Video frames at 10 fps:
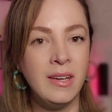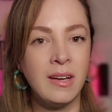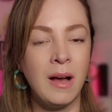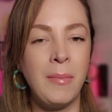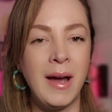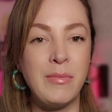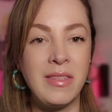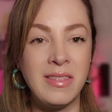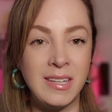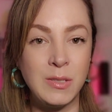combined
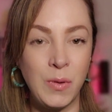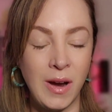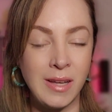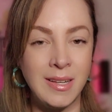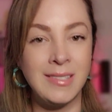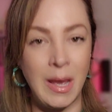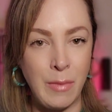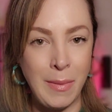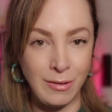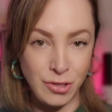with this process I'm
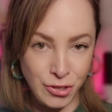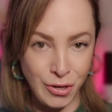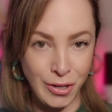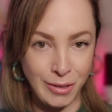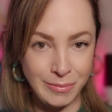about to show you.